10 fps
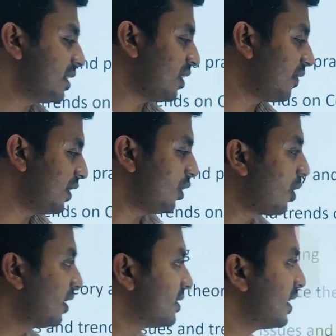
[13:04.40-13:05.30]
of your total
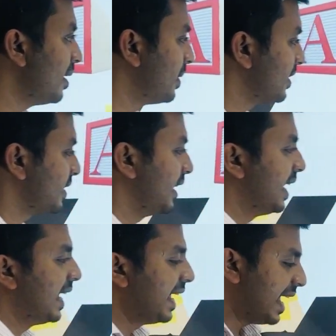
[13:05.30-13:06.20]
syllabus.
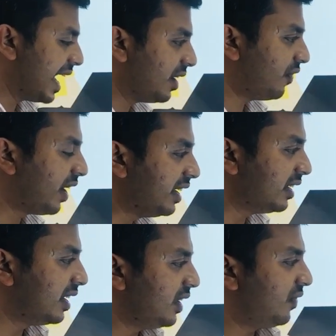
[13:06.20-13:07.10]
And
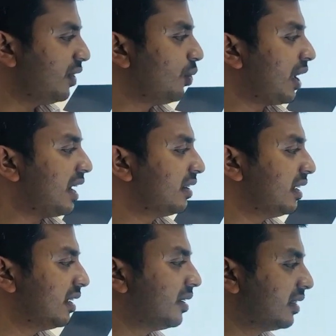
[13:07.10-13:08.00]
finally, if we look at
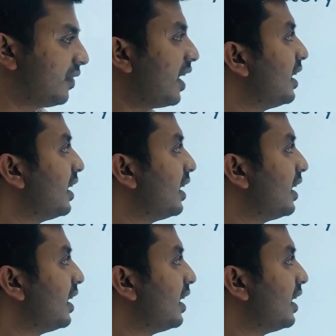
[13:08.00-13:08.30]
the final